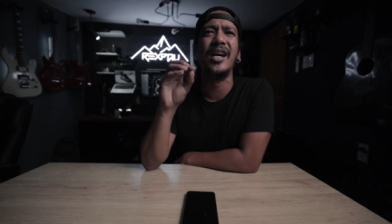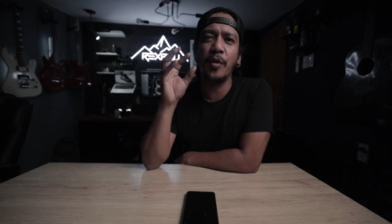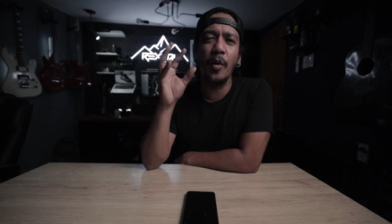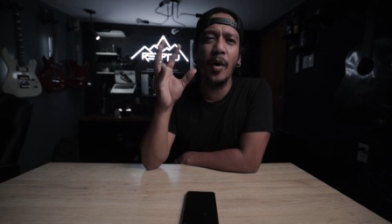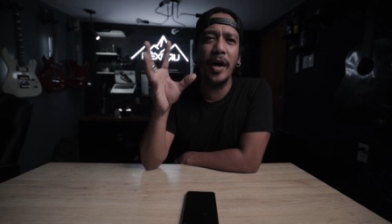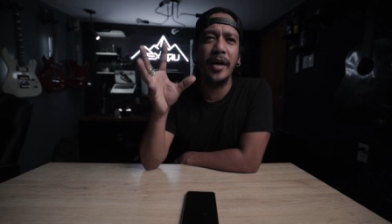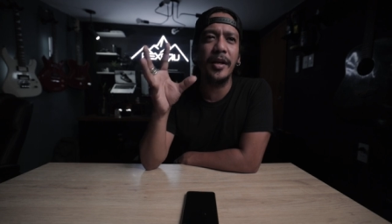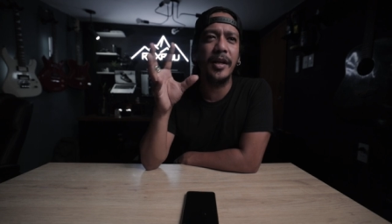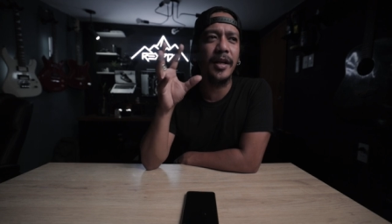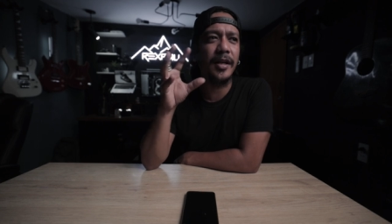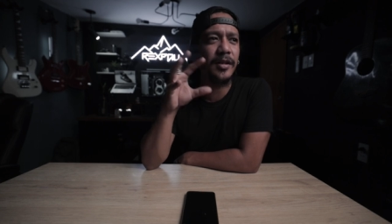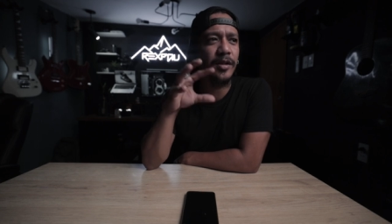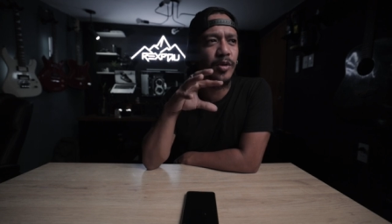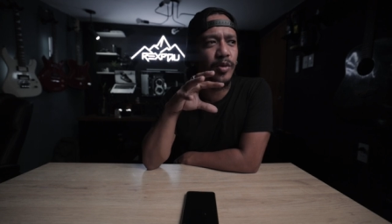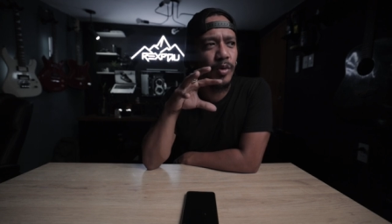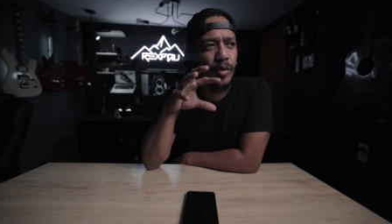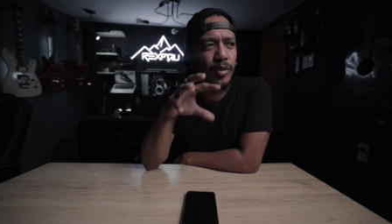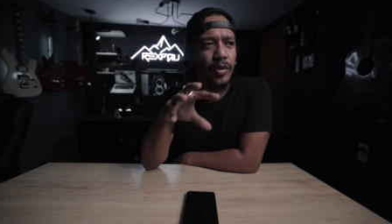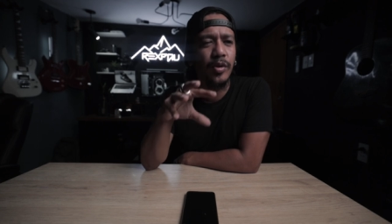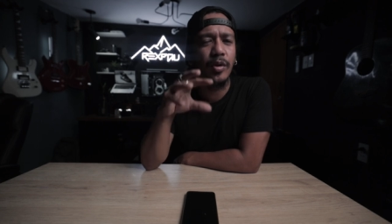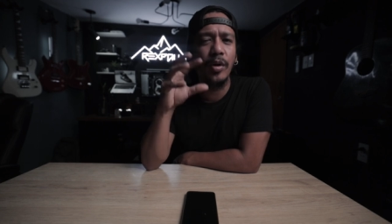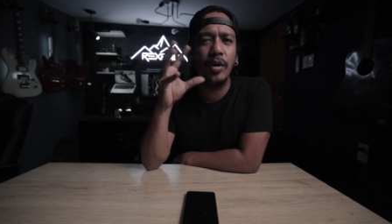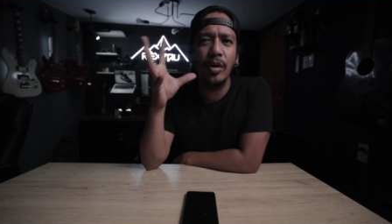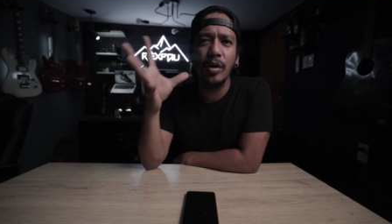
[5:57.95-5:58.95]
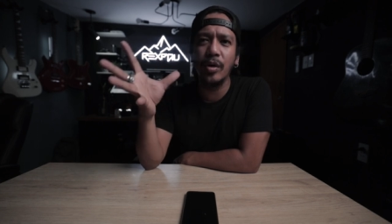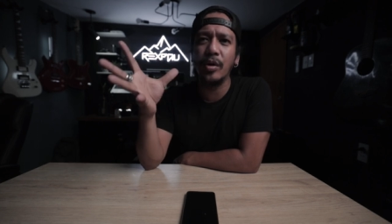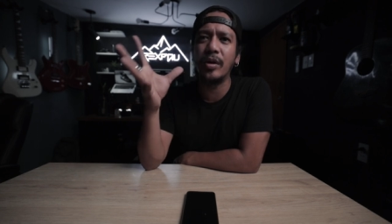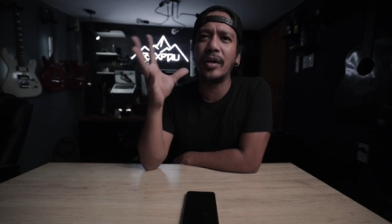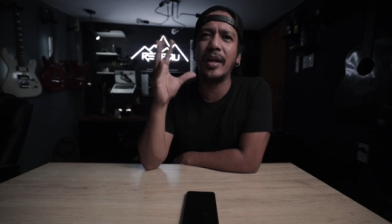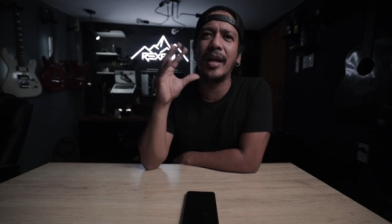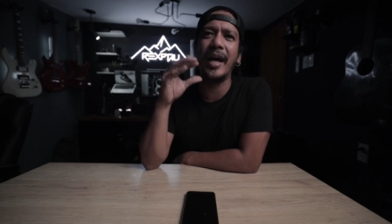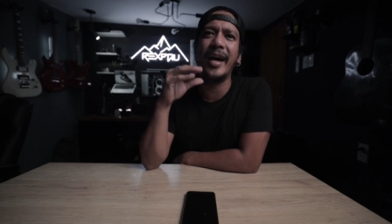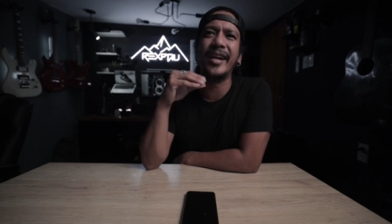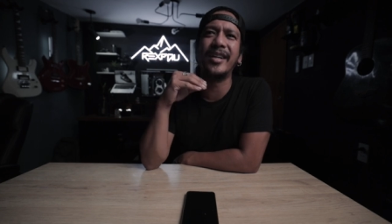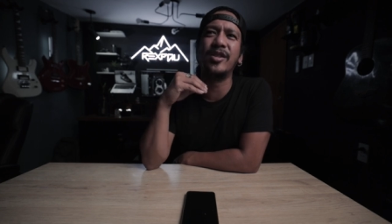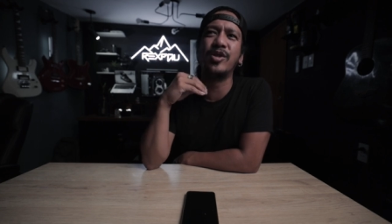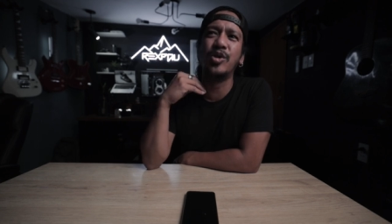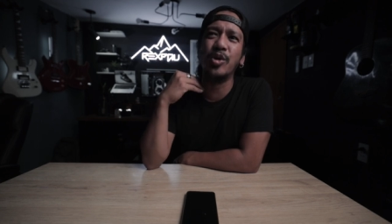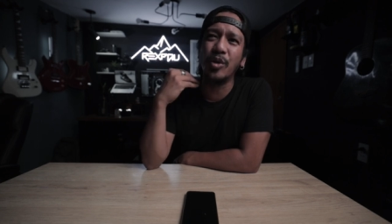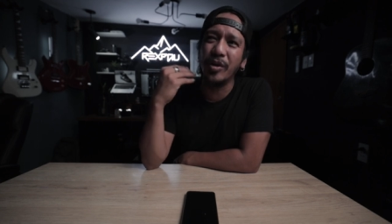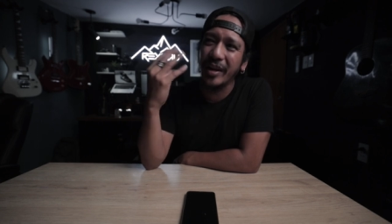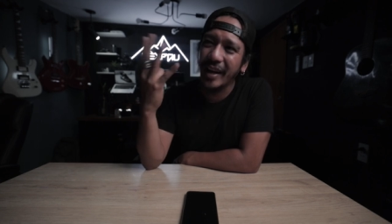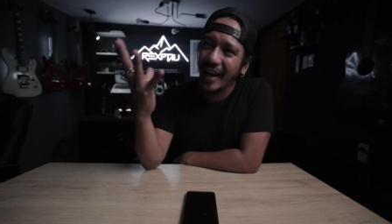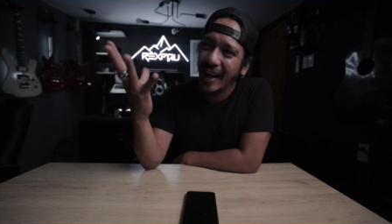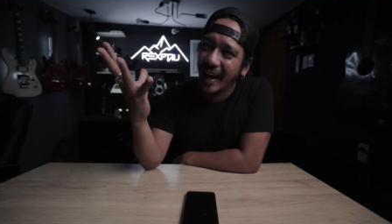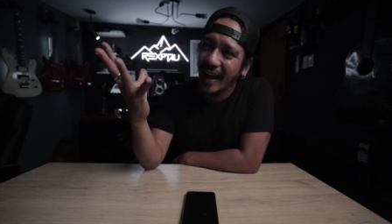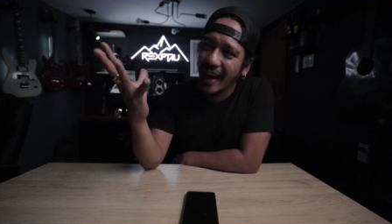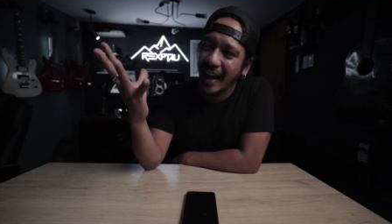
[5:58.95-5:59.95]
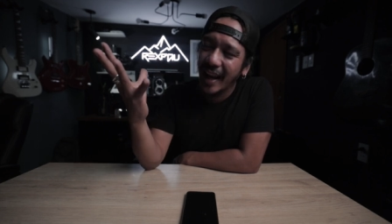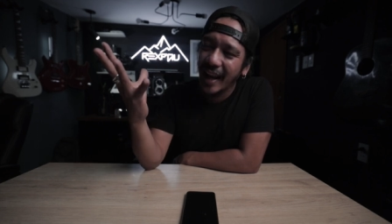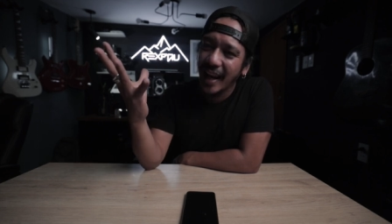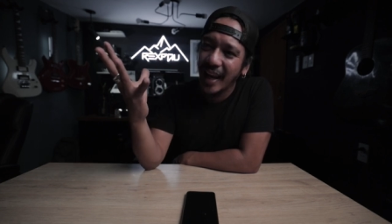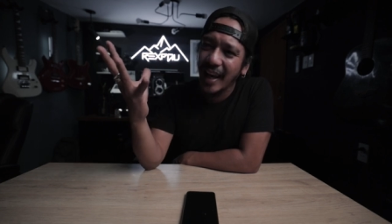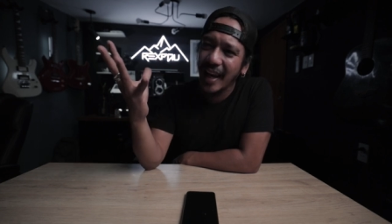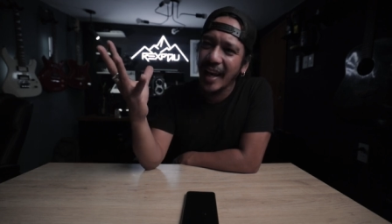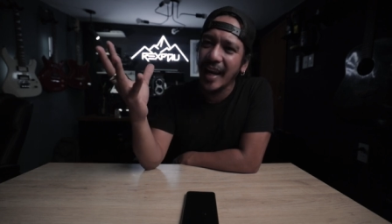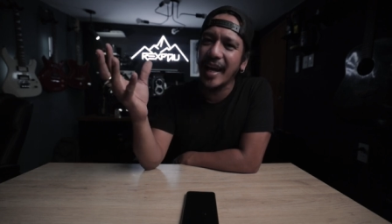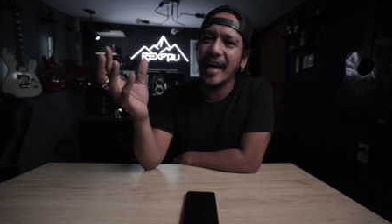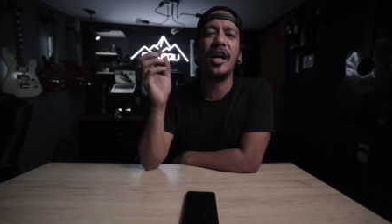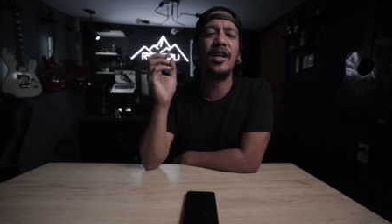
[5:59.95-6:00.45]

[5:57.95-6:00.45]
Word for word: if you want a studio look like Junil,